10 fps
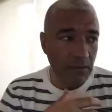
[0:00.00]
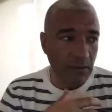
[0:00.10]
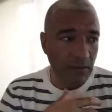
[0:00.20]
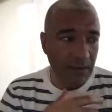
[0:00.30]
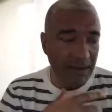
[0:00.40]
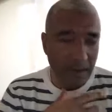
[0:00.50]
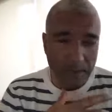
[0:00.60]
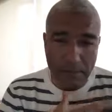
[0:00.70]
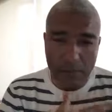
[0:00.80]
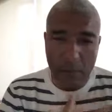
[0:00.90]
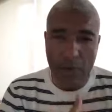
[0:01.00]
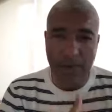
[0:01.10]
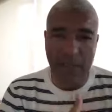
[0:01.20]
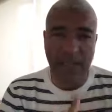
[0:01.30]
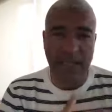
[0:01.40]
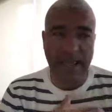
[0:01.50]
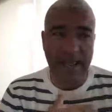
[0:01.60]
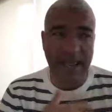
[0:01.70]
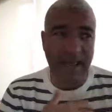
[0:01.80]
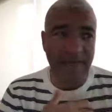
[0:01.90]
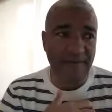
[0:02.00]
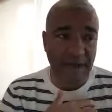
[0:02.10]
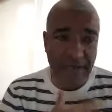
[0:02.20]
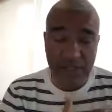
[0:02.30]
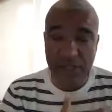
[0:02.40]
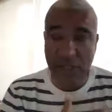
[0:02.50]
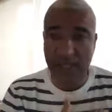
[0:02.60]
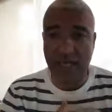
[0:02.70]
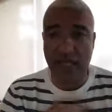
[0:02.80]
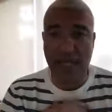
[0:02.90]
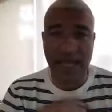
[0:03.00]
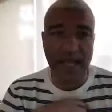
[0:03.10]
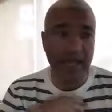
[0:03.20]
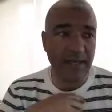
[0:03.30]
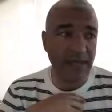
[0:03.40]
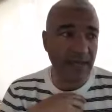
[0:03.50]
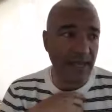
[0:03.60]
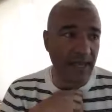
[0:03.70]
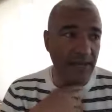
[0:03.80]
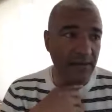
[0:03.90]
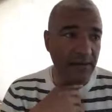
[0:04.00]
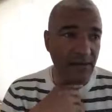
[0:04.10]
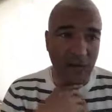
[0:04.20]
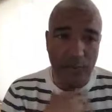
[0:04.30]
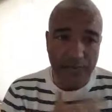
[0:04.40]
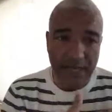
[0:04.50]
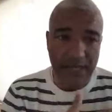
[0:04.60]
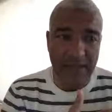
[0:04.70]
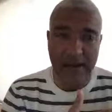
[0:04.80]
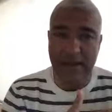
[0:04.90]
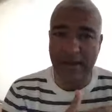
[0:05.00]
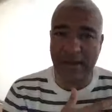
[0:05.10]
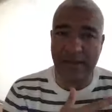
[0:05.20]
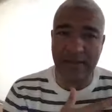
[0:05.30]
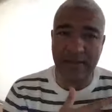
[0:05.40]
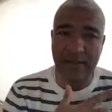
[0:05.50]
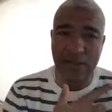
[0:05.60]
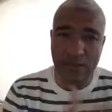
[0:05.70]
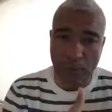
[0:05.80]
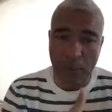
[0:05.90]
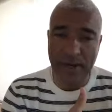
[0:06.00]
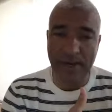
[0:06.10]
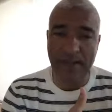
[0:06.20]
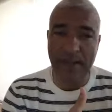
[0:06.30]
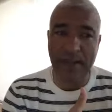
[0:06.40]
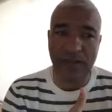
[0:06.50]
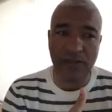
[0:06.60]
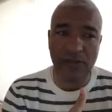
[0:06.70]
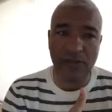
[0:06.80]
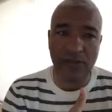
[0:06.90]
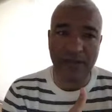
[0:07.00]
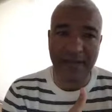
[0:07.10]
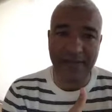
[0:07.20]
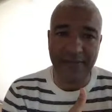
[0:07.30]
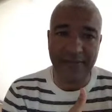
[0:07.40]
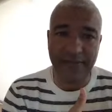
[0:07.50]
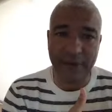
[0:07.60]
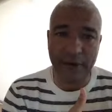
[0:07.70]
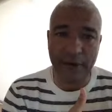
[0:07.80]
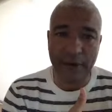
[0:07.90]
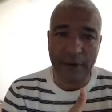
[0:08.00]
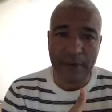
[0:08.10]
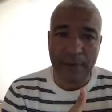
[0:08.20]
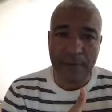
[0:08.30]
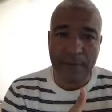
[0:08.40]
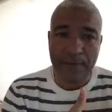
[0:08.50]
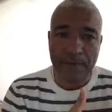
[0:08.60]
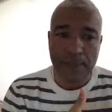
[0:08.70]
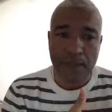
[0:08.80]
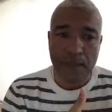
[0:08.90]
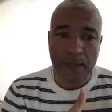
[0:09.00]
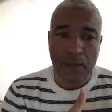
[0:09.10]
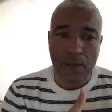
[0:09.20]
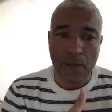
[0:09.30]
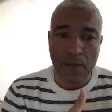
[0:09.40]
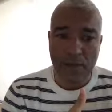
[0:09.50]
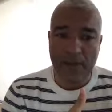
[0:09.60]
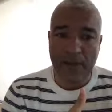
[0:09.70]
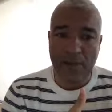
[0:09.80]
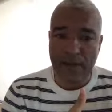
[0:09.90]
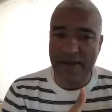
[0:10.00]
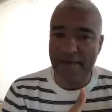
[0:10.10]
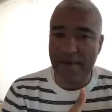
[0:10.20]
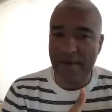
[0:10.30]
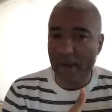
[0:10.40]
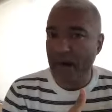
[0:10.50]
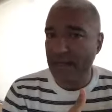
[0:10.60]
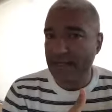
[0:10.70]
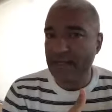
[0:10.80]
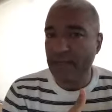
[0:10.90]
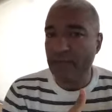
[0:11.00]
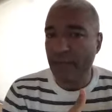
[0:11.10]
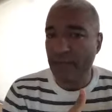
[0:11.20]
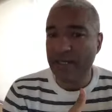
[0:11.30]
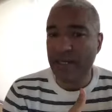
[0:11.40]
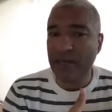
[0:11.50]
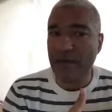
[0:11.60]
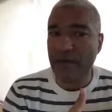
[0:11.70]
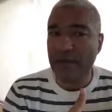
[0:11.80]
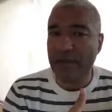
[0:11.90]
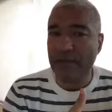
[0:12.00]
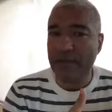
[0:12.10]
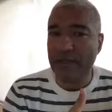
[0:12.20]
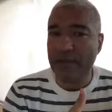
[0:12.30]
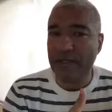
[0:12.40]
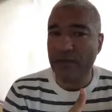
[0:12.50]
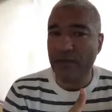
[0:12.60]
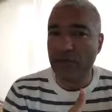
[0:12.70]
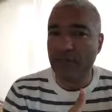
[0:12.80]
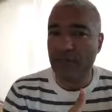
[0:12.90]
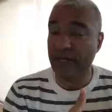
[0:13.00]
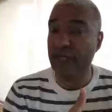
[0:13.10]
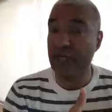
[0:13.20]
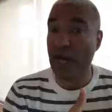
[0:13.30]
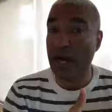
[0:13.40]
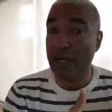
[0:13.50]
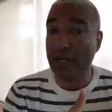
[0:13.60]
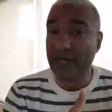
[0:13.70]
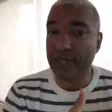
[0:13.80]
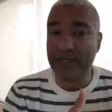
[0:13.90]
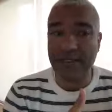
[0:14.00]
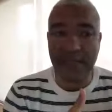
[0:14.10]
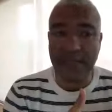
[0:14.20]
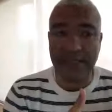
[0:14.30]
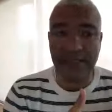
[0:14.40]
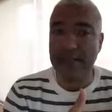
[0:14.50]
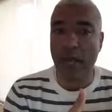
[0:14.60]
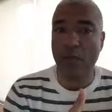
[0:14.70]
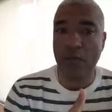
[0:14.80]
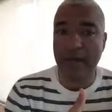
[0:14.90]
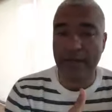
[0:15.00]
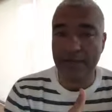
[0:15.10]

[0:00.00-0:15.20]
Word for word: like morally and financially and and you know be there and supporting me into that endeavor well i would have thought at some point you know what maybe i need to go and find a job because like this is not working